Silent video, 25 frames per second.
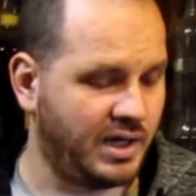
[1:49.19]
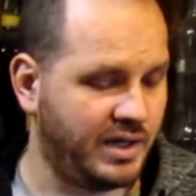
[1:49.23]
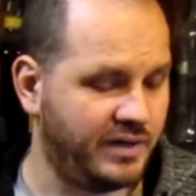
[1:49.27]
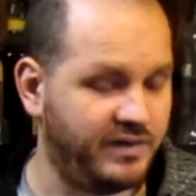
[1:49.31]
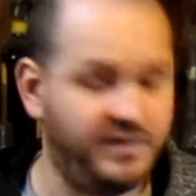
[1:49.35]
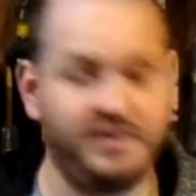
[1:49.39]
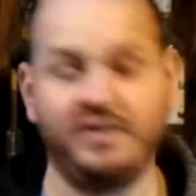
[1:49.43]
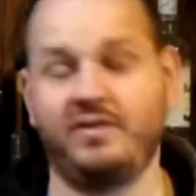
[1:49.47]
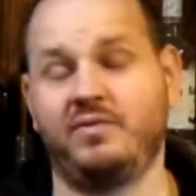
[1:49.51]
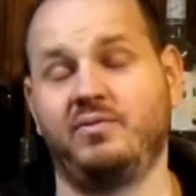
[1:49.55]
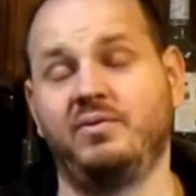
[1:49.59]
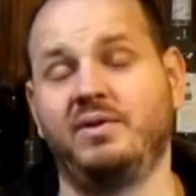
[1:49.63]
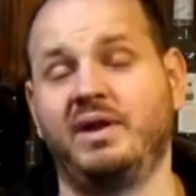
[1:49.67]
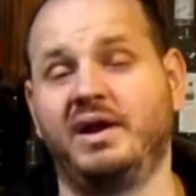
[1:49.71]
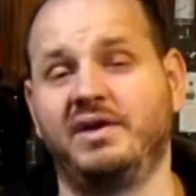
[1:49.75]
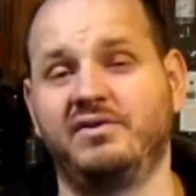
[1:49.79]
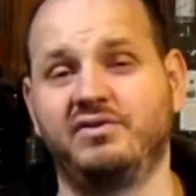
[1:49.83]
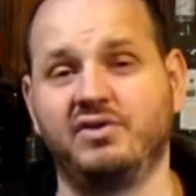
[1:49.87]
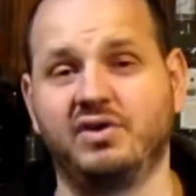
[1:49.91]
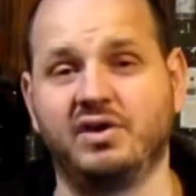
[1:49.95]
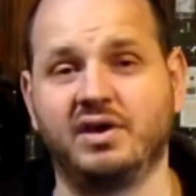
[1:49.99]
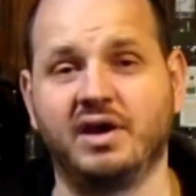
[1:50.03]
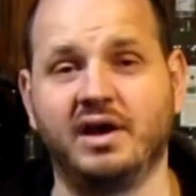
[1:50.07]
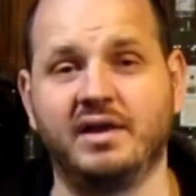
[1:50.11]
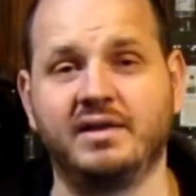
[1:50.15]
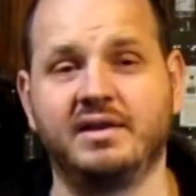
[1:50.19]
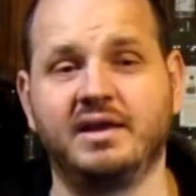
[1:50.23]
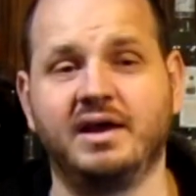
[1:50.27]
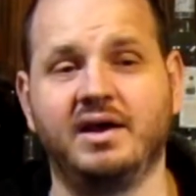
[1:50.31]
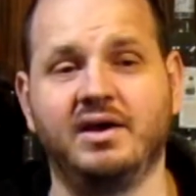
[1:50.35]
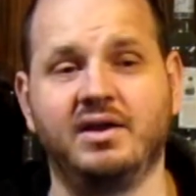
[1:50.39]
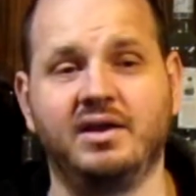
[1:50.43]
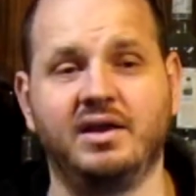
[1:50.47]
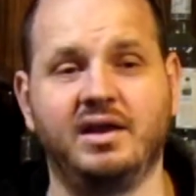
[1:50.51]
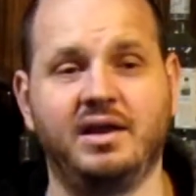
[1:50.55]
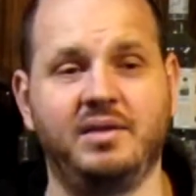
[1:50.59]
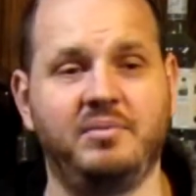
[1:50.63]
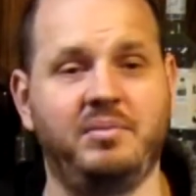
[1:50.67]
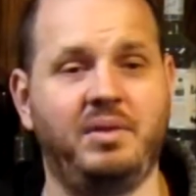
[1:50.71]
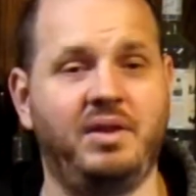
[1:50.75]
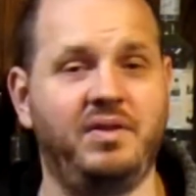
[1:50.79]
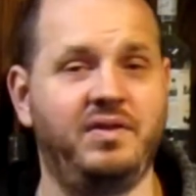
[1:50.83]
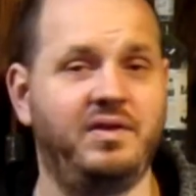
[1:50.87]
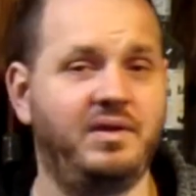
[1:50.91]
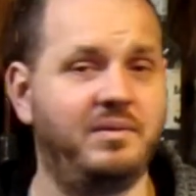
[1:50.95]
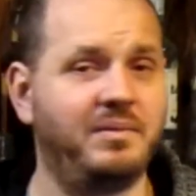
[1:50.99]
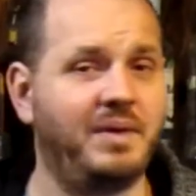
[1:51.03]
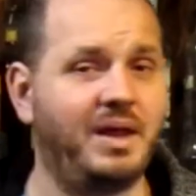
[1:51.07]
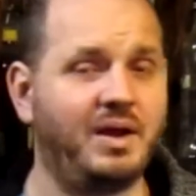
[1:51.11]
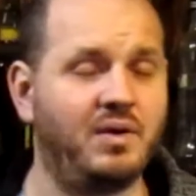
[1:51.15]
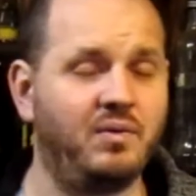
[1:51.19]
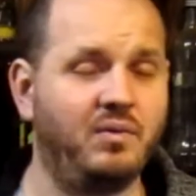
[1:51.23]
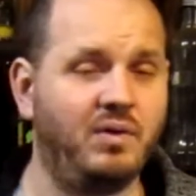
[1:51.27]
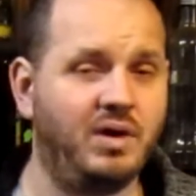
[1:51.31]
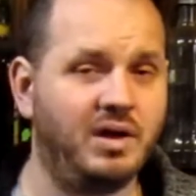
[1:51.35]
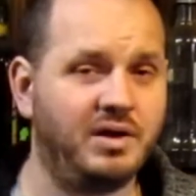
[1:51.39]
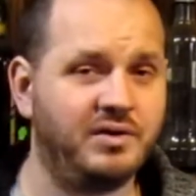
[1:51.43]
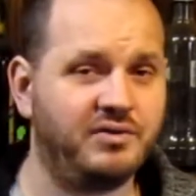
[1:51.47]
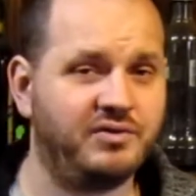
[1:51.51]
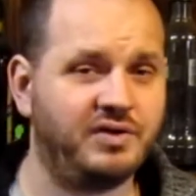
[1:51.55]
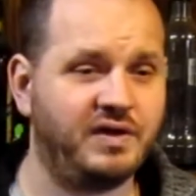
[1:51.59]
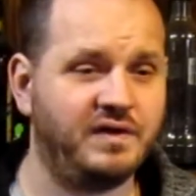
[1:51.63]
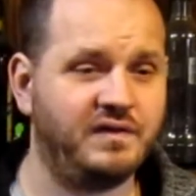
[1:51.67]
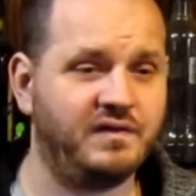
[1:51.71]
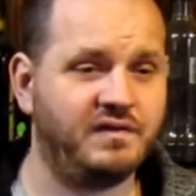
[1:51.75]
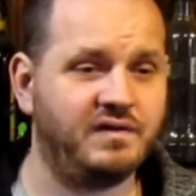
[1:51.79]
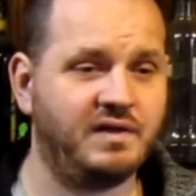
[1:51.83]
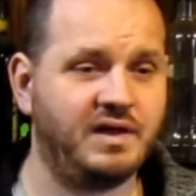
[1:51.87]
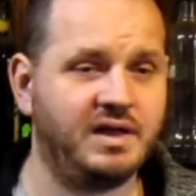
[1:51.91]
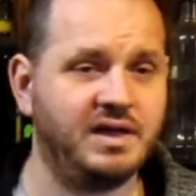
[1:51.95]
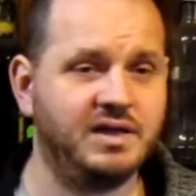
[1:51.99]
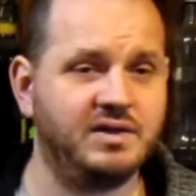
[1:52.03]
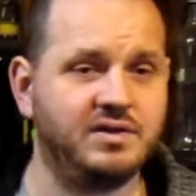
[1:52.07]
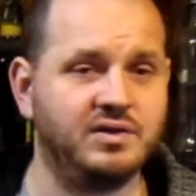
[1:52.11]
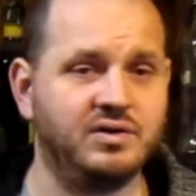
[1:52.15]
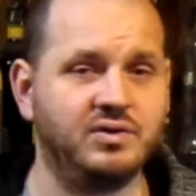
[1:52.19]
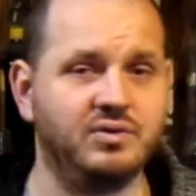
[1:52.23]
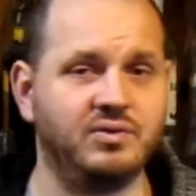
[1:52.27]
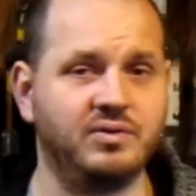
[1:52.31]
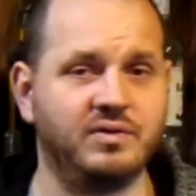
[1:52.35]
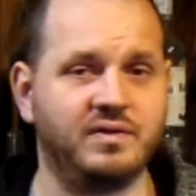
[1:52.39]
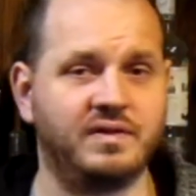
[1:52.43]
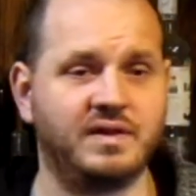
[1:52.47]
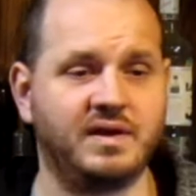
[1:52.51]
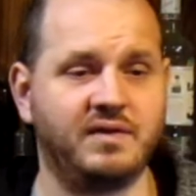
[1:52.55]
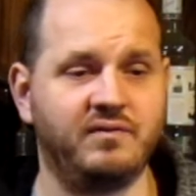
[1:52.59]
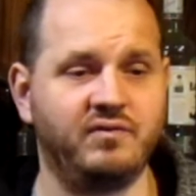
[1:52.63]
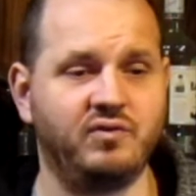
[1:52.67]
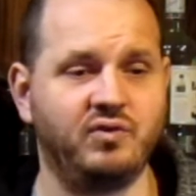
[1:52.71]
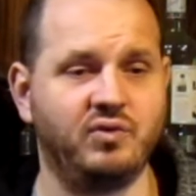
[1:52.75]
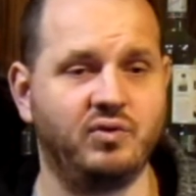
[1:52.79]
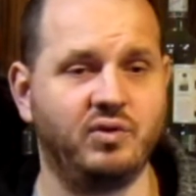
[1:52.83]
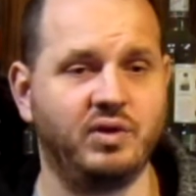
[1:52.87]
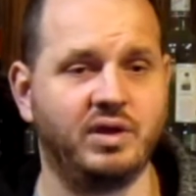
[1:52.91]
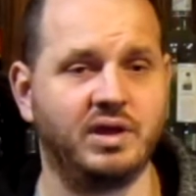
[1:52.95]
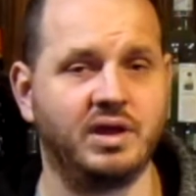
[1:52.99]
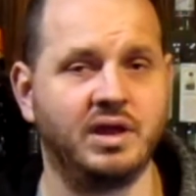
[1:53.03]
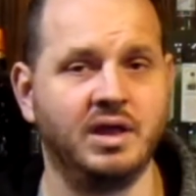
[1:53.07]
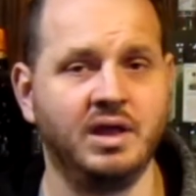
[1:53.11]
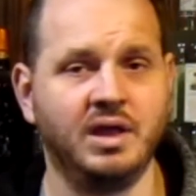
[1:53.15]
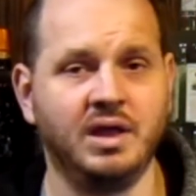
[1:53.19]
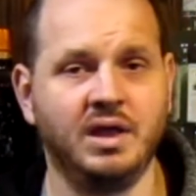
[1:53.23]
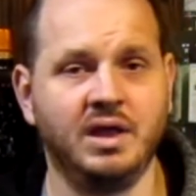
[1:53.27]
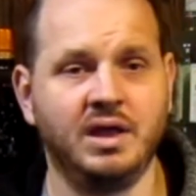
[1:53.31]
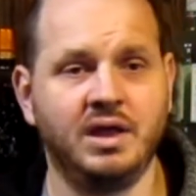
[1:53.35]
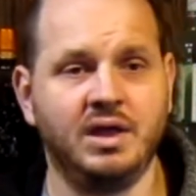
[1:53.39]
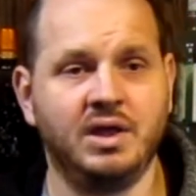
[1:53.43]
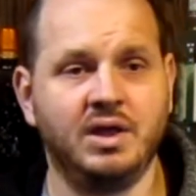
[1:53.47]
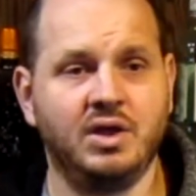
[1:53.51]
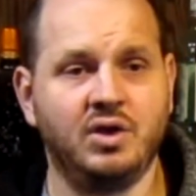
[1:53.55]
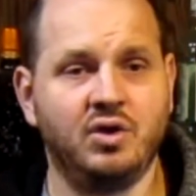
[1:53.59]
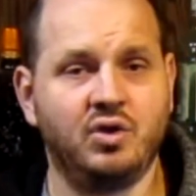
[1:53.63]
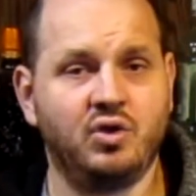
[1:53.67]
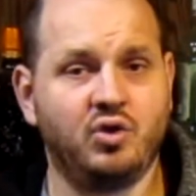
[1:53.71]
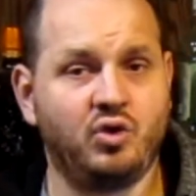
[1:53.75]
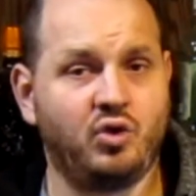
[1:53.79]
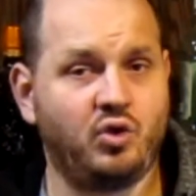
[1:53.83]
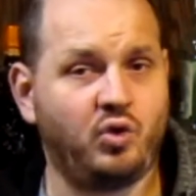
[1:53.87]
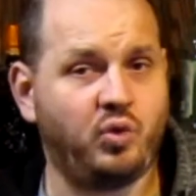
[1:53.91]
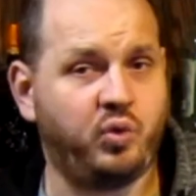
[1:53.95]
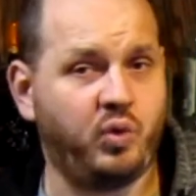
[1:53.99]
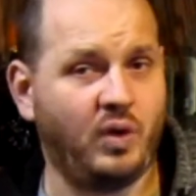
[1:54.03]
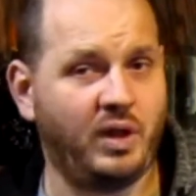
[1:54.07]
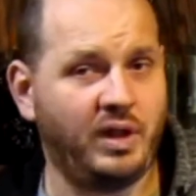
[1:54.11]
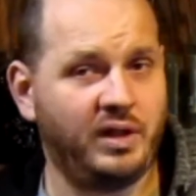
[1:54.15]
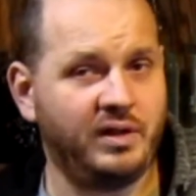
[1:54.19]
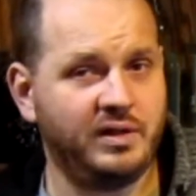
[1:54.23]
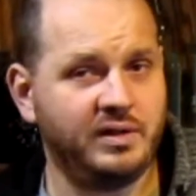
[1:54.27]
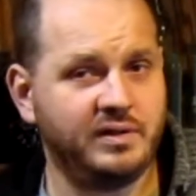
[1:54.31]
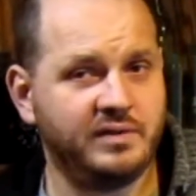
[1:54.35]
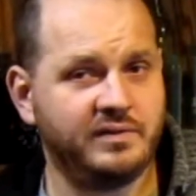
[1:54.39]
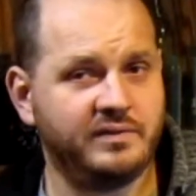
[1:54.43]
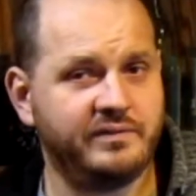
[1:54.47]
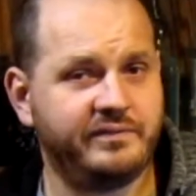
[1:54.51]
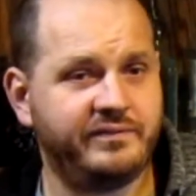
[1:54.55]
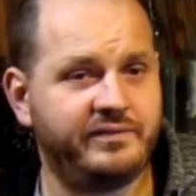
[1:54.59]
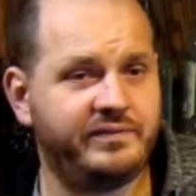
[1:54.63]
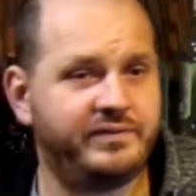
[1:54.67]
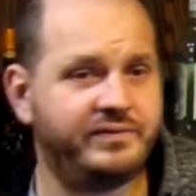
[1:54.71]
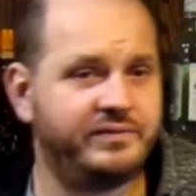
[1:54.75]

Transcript: This will actually cut down on the amount of water changes I need to do. Instead of doing 12,